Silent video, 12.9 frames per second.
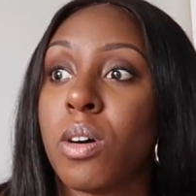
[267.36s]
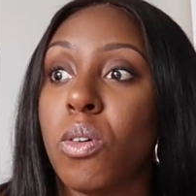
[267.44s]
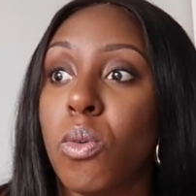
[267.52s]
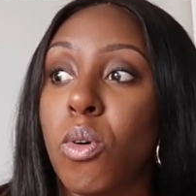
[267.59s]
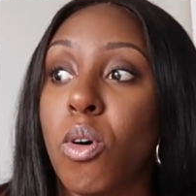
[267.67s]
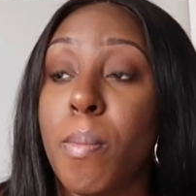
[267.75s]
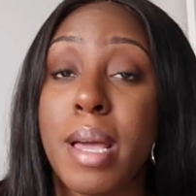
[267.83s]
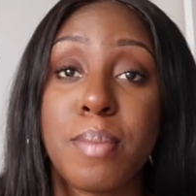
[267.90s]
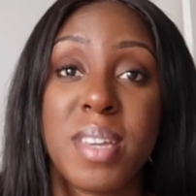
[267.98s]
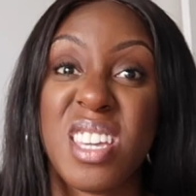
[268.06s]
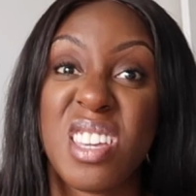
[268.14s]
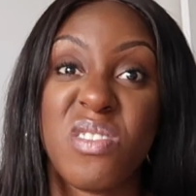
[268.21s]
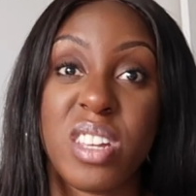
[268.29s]
or
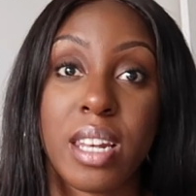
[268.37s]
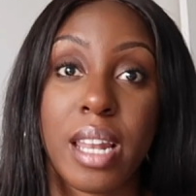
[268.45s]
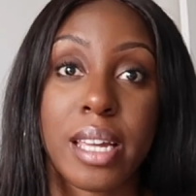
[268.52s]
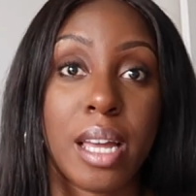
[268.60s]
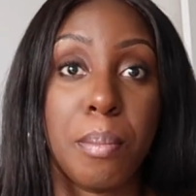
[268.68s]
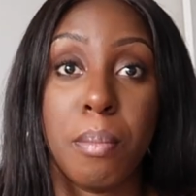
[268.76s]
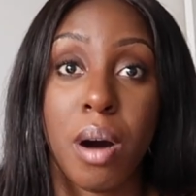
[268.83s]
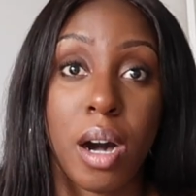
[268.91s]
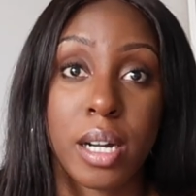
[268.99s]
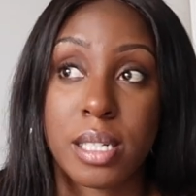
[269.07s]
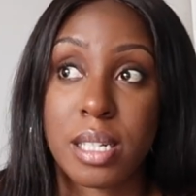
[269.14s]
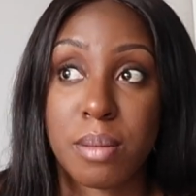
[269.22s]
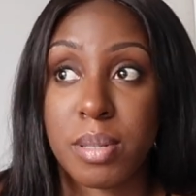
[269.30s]
maybe even like a
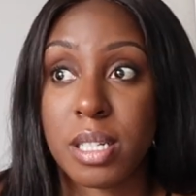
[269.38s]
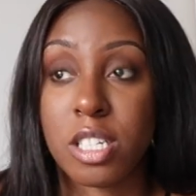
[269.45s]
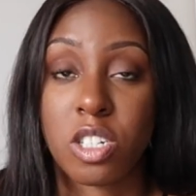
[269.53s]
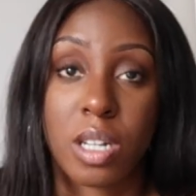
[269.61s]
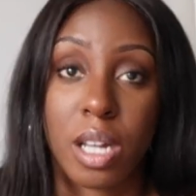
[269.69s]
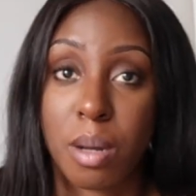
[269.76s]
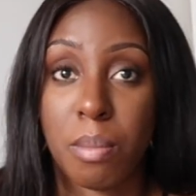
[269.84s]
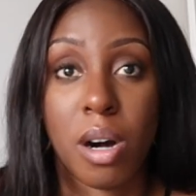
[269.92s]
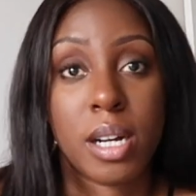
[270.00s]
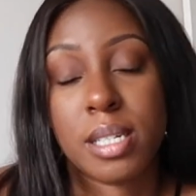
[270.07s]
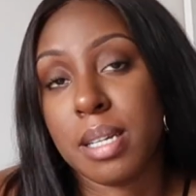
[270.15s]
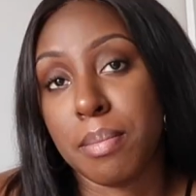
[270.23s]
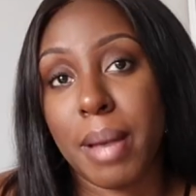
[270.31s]
marketing position, like a
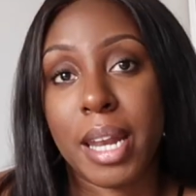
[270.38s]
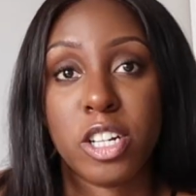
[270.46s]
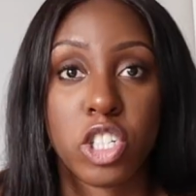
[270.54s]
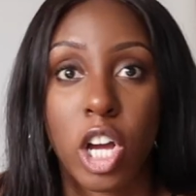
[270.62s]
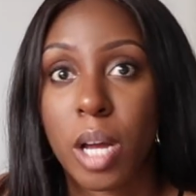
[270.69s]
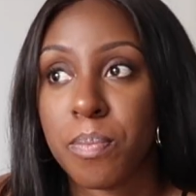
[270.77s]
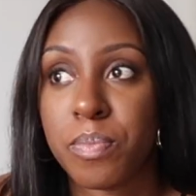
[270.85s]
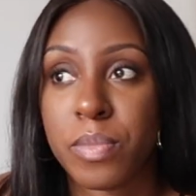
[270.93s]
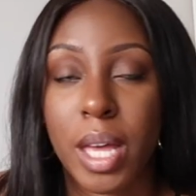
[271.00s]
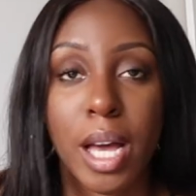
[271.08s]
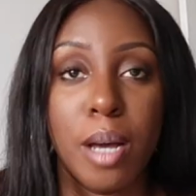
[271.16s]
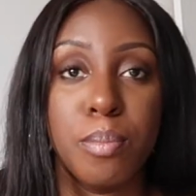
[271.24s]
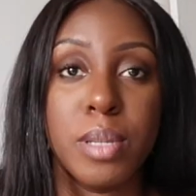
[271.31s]
marketing manager
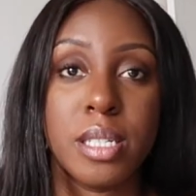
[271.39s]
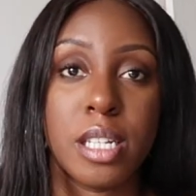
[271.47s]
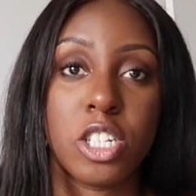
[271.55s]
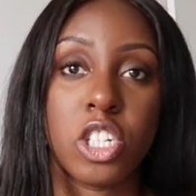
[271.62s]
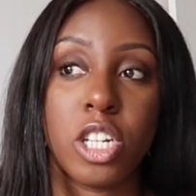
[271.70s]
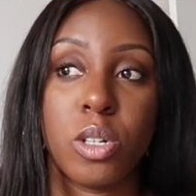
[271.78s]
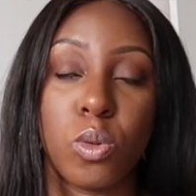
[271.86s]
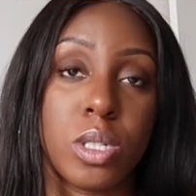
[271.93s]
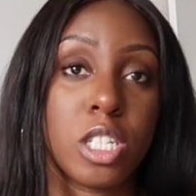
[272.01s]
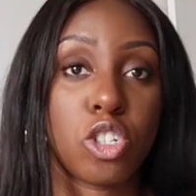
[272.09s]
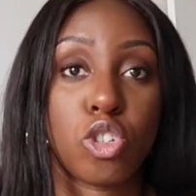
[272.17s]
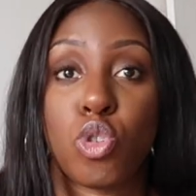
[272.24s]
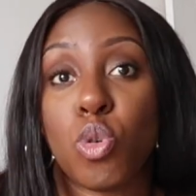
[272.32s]
position or
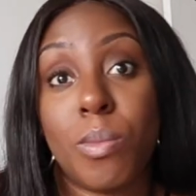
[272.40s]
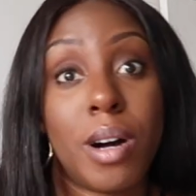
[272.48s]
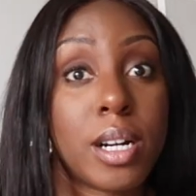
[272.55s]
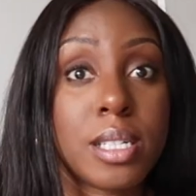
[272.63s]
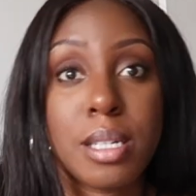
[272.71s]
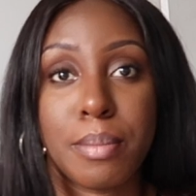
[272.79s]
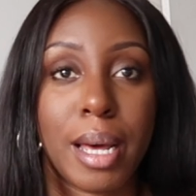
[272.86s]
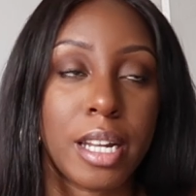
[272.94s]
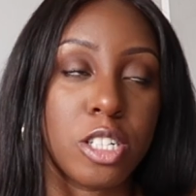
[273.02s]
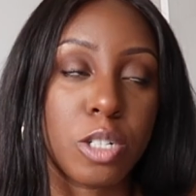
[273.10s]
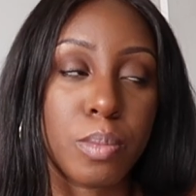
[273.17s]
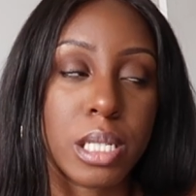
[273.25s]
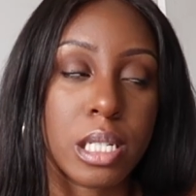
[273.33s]
digital marketing
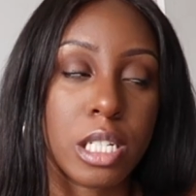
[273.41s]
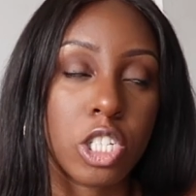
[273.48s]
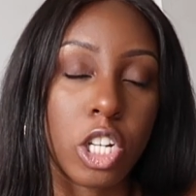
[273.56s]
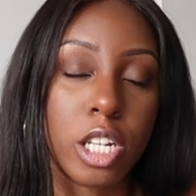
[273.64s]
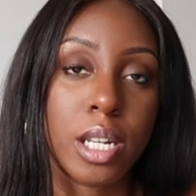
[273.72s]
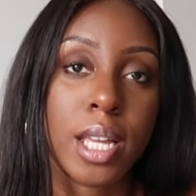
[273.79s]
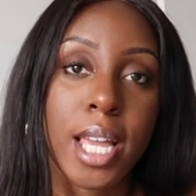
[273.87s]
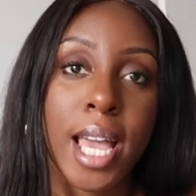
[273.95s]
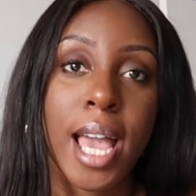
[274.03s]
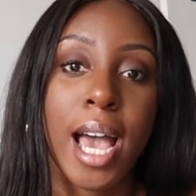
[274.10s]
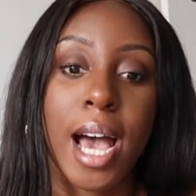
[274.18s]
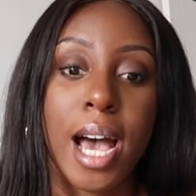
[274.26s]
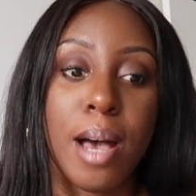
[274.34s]
manager position,
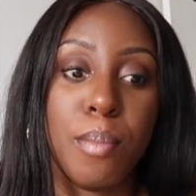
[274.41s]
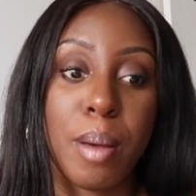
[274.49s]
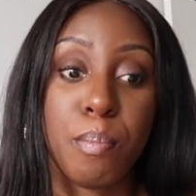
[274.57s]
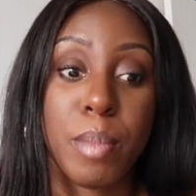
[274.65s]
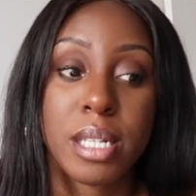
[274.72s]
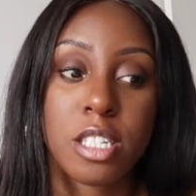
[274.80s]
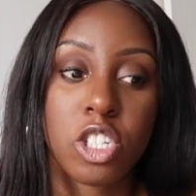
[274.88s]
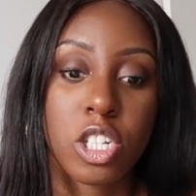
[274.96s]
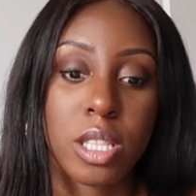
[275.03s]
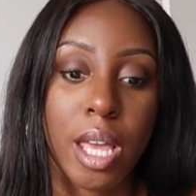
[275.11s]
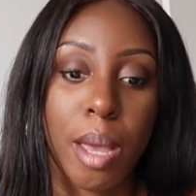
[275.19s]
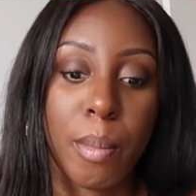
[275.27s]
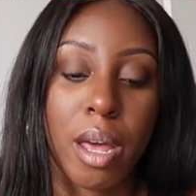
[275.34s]
and messaging
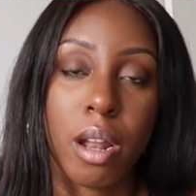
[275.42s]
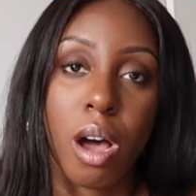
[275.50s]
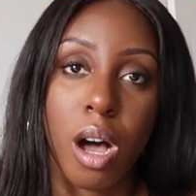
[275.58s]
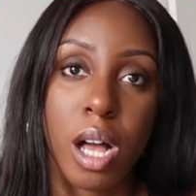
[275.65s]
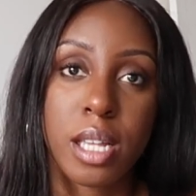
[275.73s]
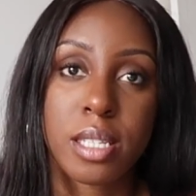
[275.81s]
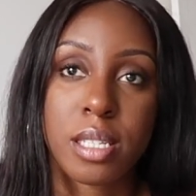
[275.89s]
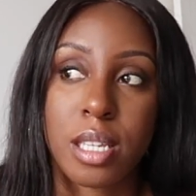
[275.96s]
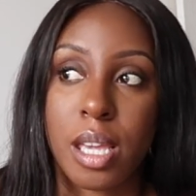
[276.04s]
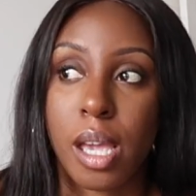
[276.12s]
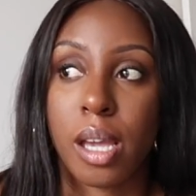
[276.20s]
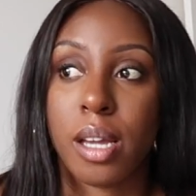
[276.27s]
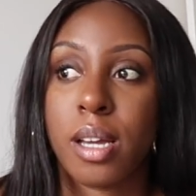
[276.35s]
them and
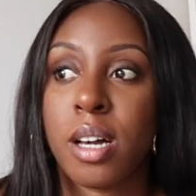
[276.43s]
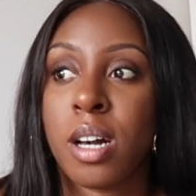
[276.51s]
asking